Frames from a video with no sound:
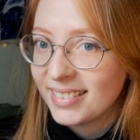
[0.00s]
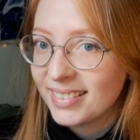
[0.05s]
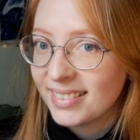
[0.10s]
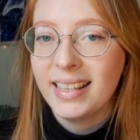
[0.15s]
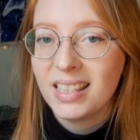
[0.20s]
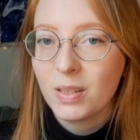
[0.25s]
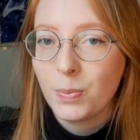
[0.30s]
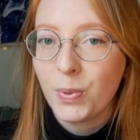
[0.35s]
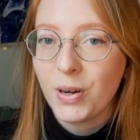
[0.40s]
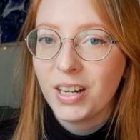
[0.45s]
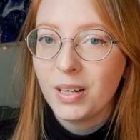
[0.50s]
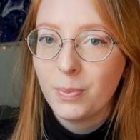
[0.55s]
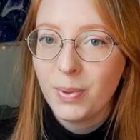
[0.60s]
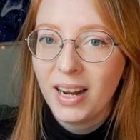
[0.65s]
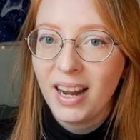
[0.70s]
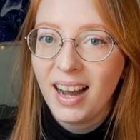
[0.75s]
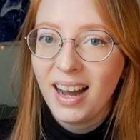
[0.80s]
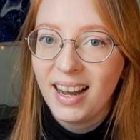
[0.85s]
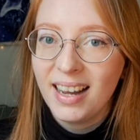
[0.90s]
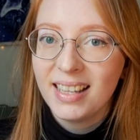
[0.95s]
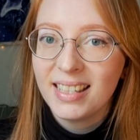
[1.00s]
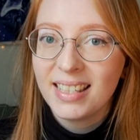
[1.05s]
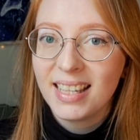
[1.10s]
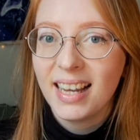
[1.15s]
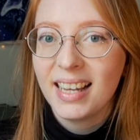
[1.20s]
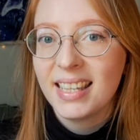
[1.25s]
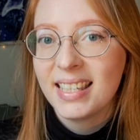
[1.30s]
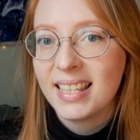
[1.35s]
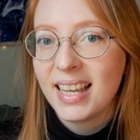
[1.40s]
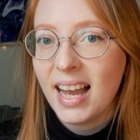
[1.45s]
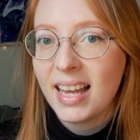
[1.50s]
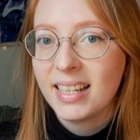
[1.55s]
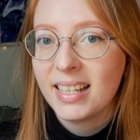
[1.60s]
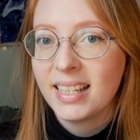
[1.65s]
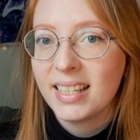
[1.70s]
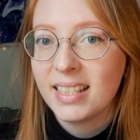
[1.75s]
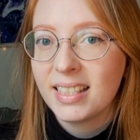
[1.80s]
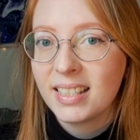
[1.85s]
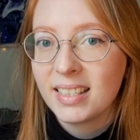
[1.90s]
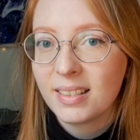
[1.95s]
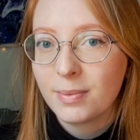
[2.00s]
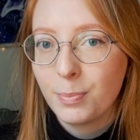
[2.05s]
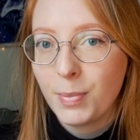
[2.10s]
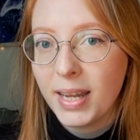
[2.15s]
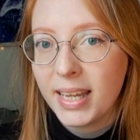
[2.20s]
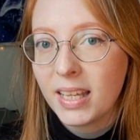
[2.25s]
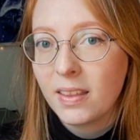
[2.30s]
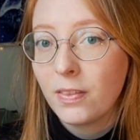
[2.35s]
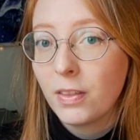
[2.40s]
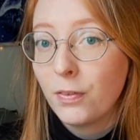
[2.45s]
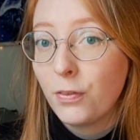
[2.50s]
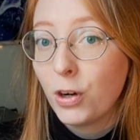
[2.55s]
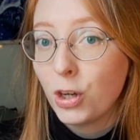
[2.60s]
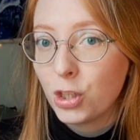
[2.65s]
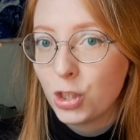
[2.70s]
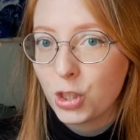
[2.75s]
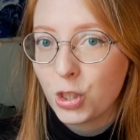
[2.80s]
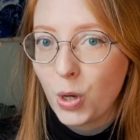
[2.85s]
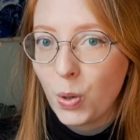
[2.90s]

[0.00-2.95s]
Inspired by us, I started making the first